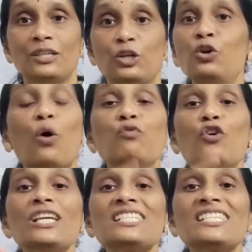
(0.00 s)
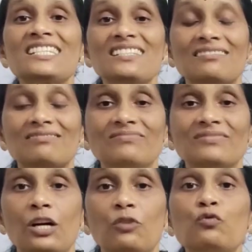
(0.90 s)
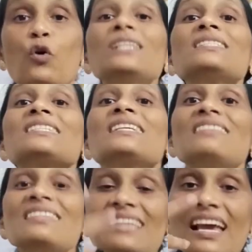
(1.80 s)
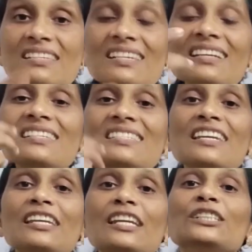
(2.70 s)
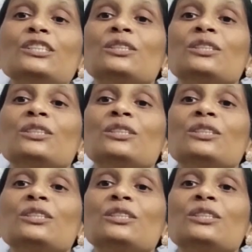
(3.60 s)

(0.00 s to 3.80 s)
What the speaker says: No voice. Voice synthesizer is needed